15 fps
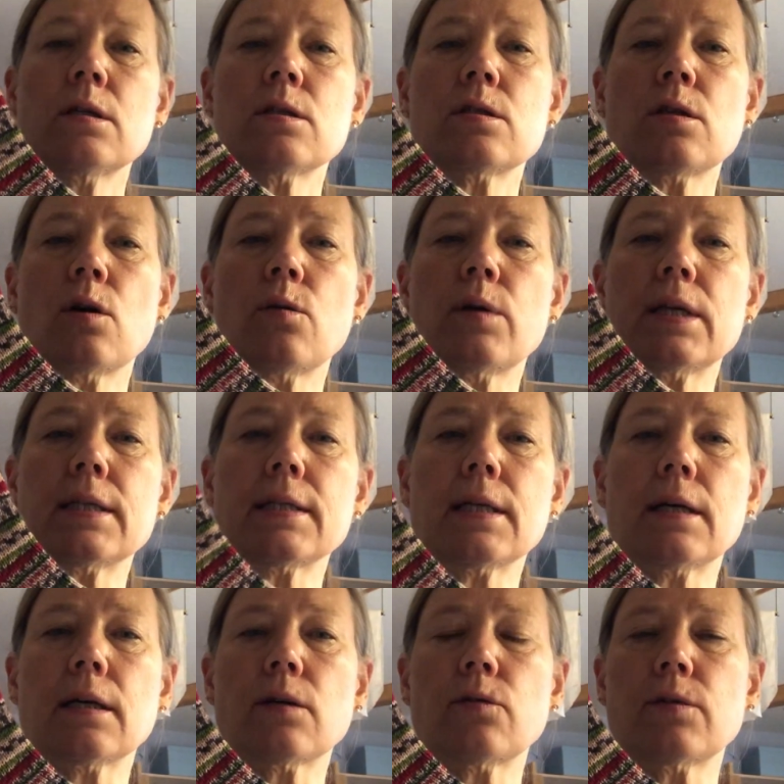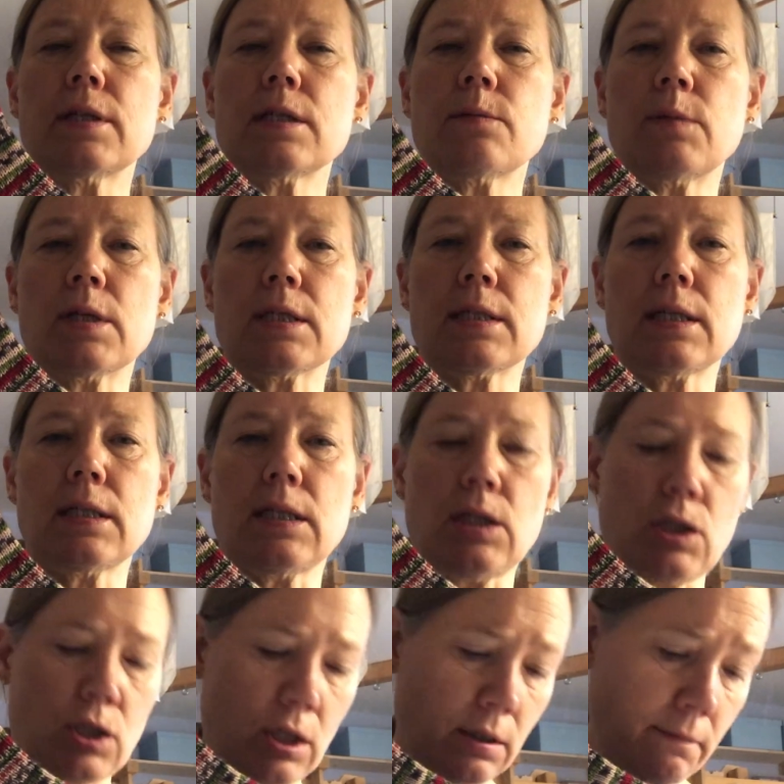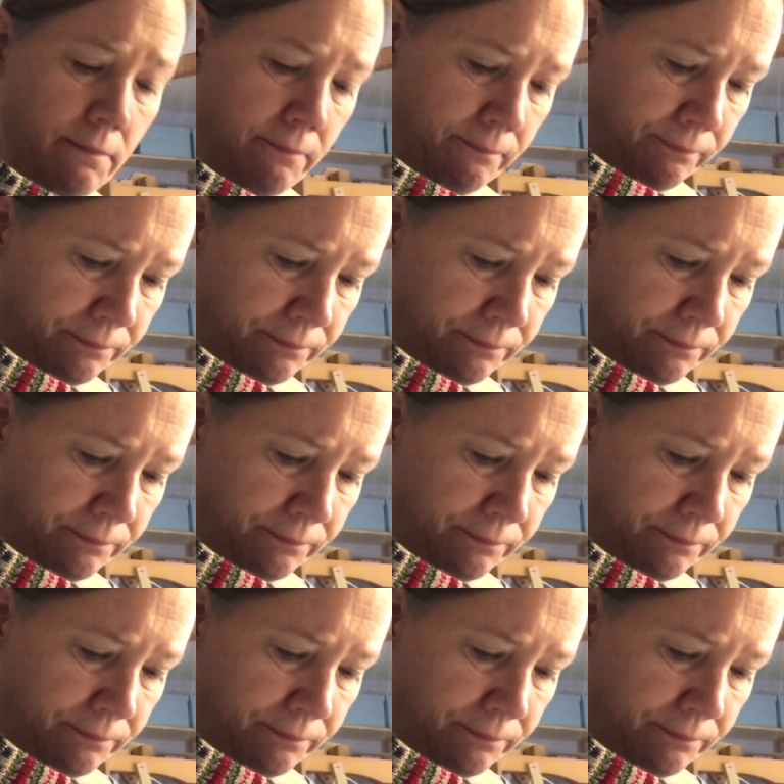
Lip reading: So it's a Christmas edition.